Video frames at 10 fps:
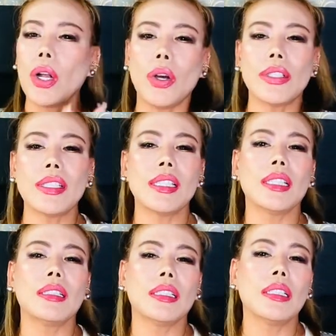
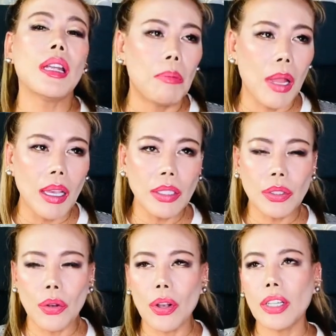concealer, blush
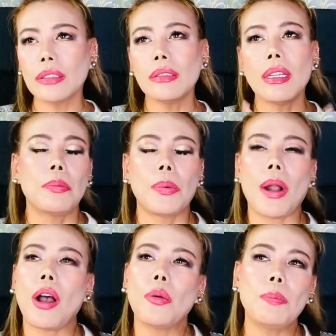on,
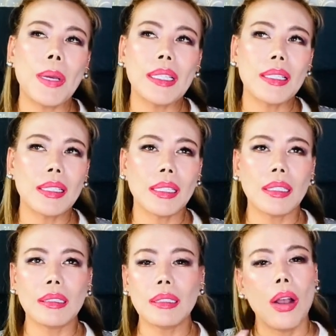brow
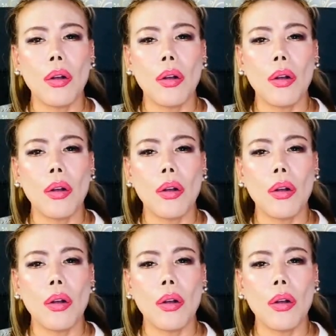pencil,